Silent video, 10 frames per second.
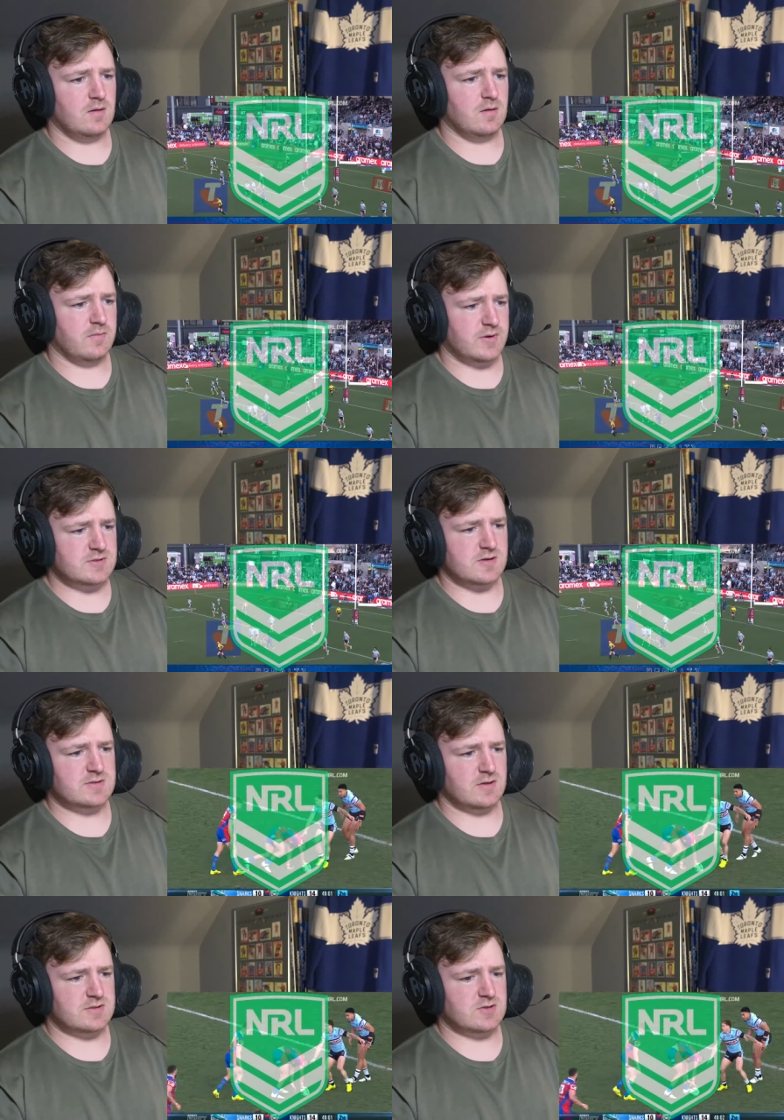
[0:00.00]
Come on, Sharks,
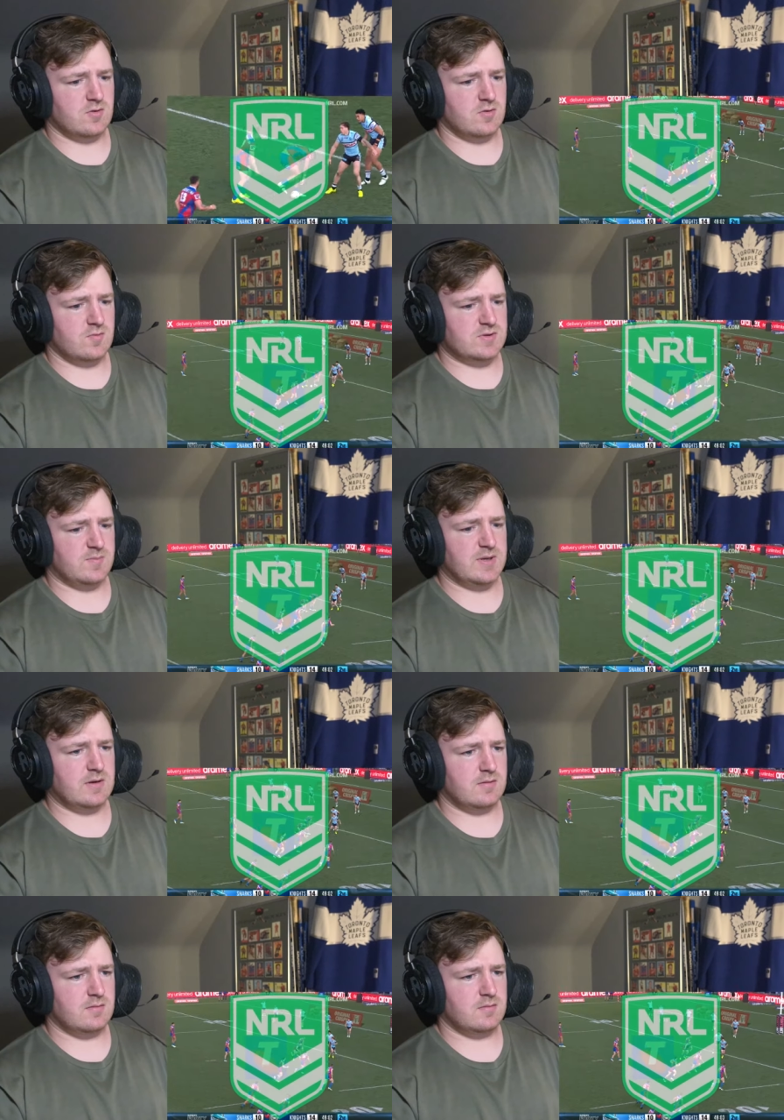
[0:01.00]
you got to score with the
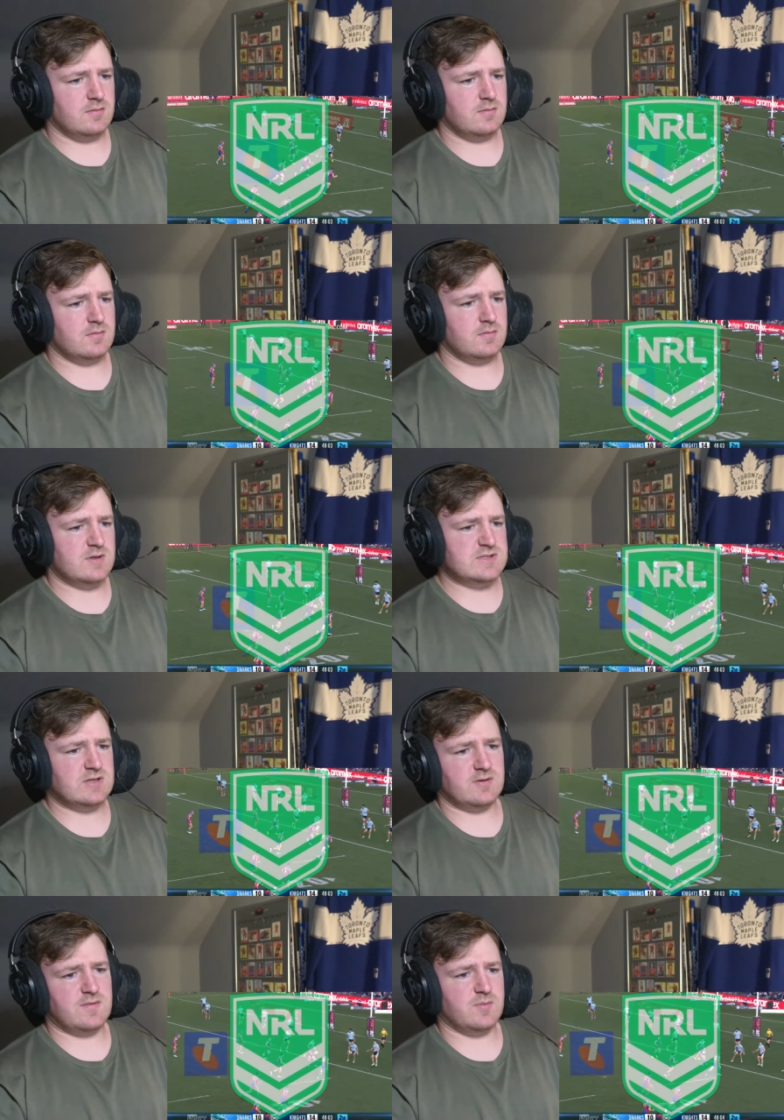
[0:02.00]
banner. They
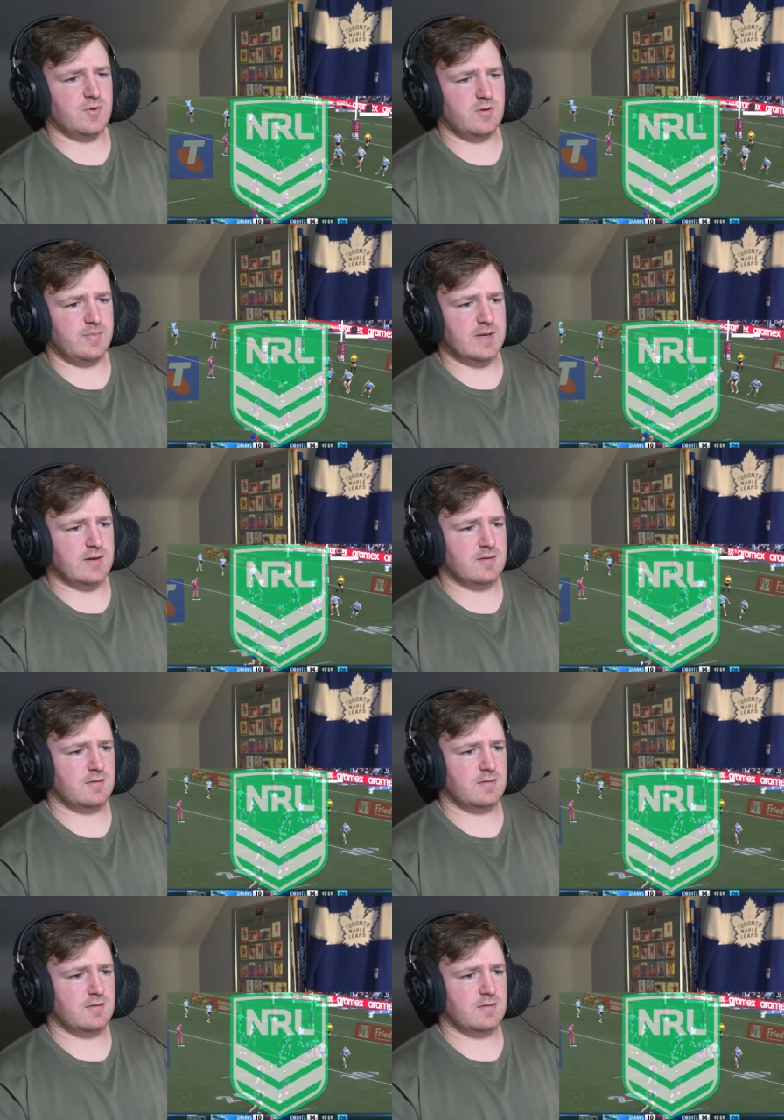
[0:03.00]
still have the ball back.